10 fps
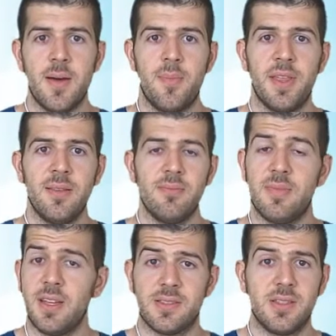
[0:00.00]
but then
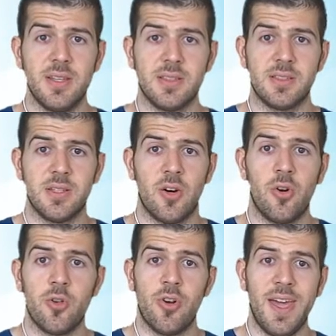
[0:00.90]
that's it,
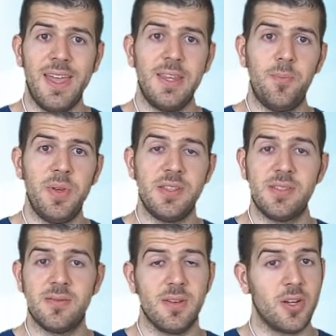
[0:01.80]
all your
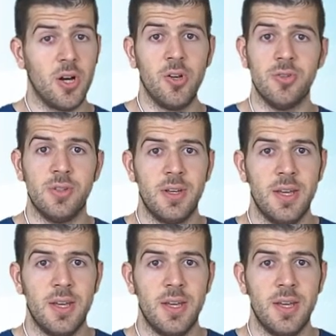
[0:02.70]
ATPs are gone.